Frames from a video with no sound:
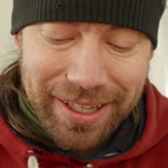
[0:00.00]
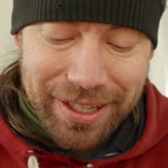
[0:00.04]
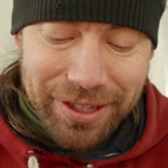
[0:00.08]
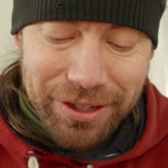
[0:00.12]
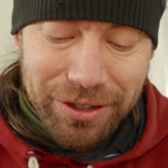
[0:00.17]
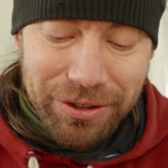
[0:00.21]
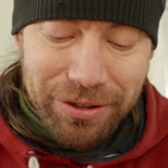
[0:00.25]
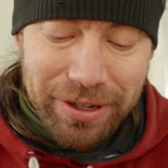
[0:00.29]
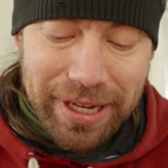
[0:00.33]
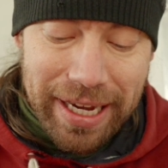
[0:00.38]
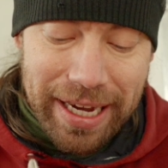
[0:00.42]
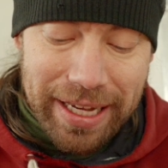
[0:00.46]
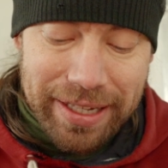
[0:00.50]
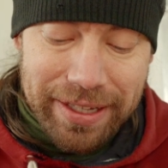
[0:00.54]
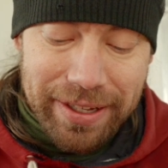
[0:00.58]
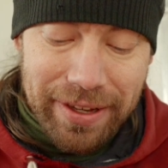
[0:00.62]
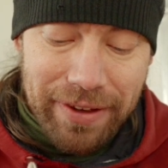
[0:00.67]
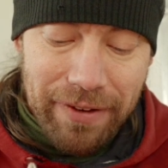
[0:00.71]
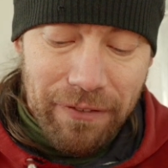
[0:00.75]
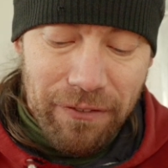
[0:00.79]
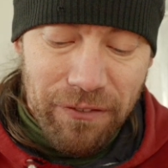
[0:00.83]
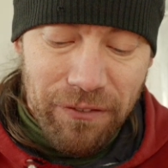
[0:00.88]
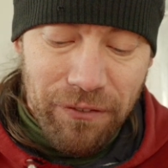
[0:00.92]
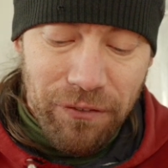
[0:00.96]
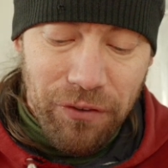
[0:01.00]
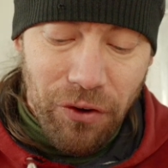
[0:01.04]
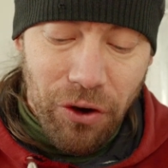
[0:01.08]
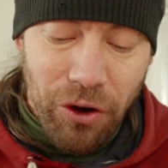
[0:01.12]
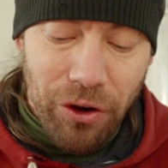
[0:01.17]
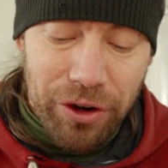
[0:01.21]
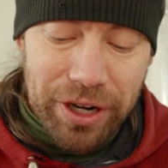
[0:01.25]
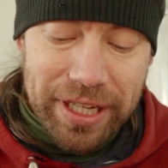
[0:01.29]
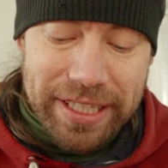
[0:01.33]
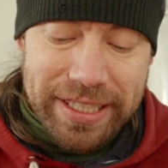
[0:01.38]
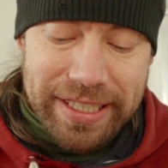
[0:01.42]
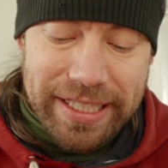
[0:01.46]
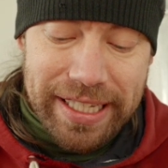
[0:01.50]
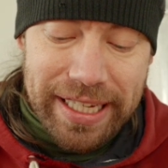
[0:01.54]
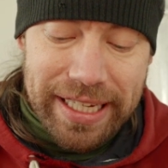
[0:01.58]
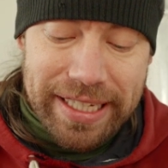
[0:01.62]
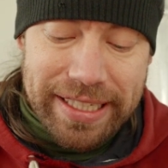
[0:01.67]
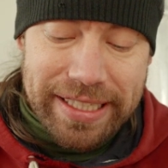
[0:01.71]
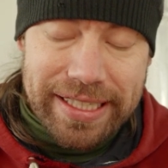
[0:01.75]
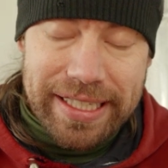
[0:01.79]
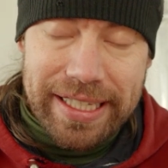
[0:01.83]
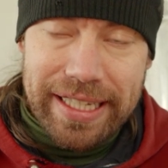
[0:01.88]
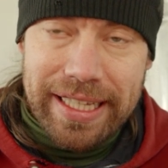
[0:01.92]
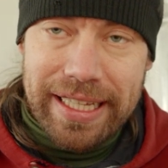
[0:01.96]
you get
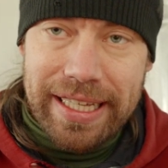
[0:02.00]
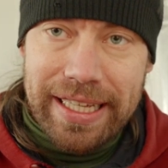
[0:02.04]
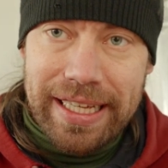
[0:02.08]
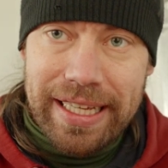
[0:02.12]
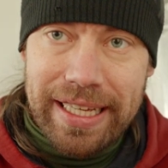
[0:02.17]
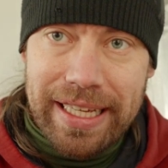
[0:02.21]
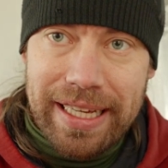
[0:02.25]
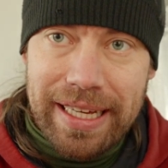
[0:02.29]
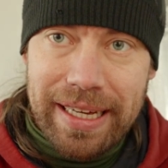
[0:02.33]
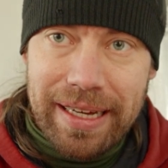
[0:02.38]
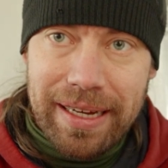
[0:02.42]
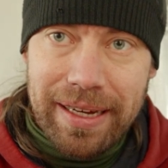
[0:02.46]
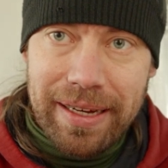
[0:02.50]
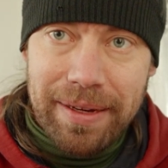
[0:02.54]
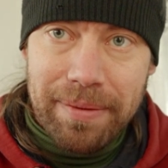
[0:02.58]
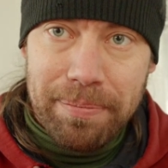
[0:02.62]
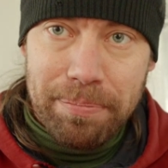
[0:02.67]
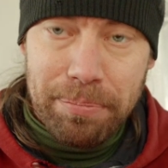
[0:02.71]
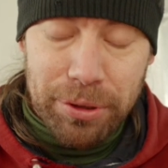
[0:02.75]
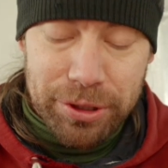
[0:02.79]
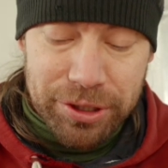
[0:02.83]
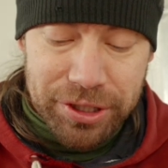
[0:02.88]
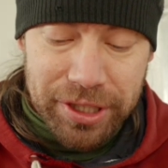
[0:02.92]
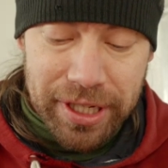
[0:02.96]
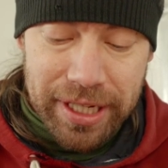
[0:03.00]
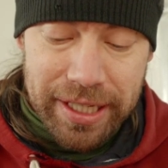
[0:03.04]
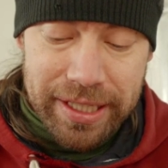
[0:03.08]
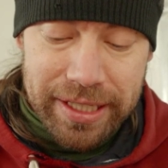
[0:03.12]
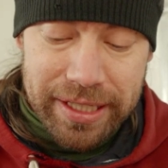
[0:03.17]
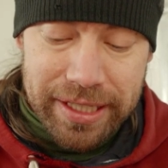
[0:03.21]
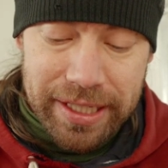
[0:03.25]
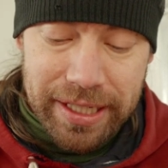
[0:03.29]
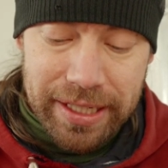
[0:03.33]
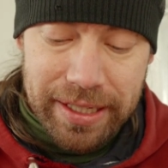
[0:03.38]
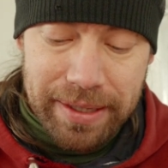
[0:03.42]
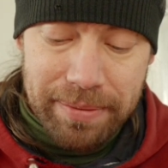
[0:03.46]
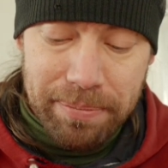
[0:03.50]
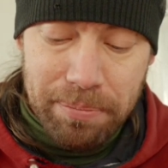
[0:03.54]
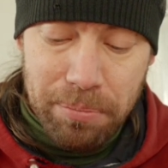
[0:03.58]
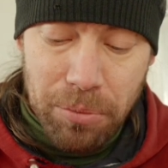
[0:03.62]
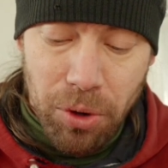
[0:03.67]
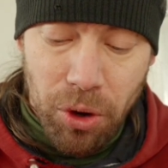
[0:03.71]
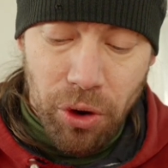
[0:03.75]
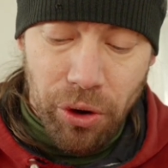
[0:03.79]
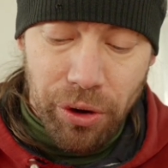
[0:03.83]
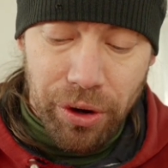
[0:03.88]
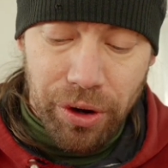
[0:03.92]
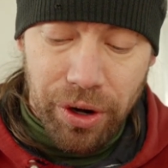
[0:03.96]
46%
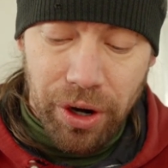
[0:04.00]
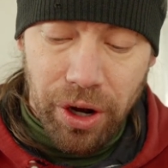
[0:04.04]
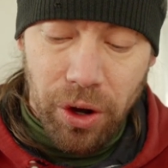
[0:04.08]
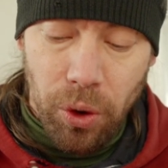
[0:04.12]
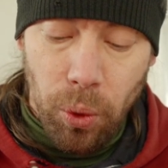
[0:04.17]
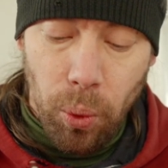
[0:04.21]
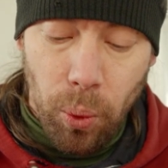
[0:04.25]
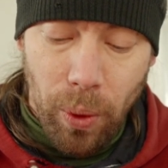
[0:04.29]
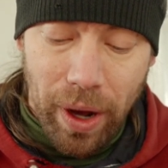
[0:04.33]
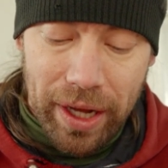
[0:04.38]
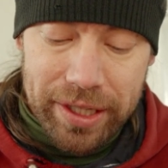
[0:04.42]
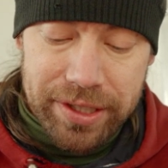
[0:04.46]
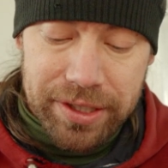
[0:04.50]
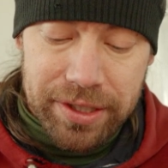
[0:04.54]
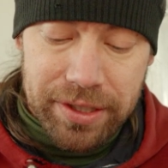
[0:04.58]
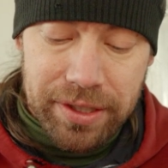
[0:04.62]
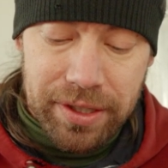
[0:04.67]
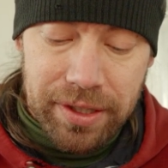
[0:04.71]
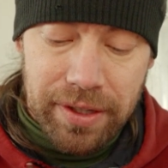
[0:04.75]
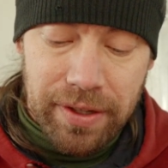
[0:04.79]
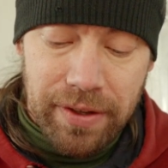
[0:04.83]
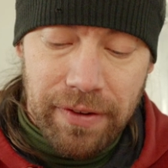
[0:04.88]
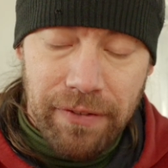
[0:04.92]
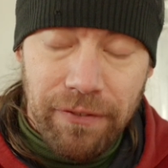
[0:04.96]
more watts